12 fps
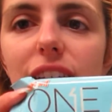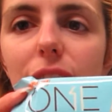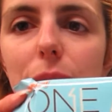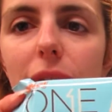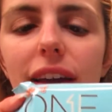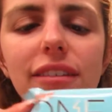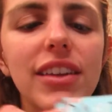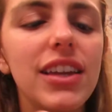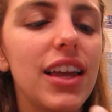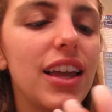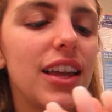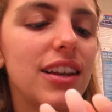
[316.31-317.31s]
I'm having
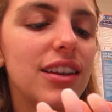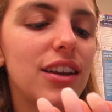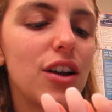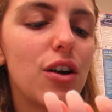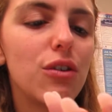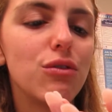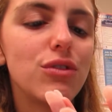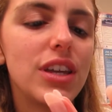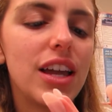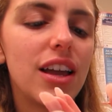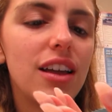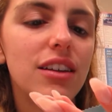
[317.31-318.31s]
an oh
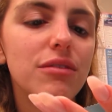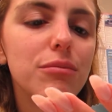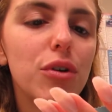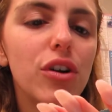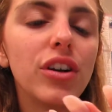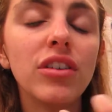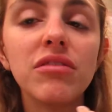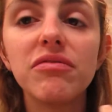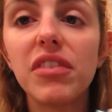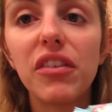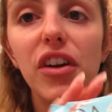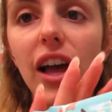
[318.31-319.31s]
yeah bar.
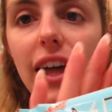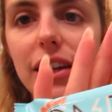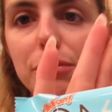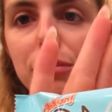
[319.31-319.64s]
Never had it